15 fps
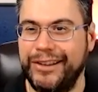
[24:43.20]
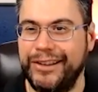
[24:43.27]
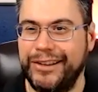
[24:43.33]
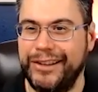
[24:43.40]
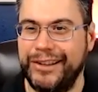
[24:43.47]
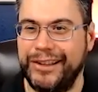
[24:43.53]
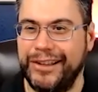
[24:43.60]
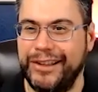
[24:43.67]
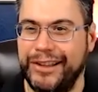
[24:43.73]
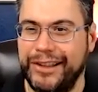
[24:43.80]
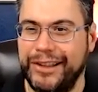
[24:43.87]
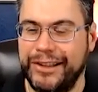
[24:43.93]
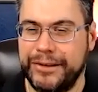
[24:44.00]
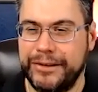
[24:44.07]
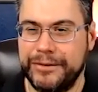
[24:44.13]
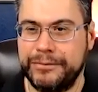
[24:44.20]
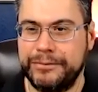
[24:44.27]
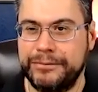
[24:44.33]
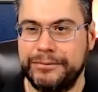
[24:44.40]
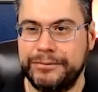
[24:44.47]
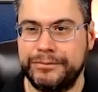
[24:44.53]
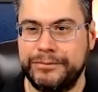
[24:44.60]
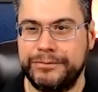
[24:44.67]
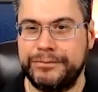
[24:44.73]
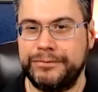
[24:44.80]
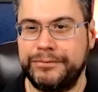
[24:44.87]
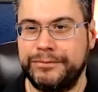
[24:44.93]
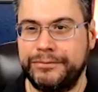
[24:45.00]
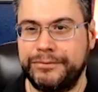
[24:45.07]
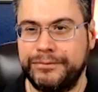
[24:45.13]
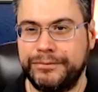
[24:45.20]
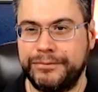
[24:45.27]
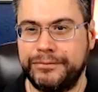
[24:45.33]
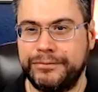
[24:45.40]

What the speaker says: This person isn't speaking.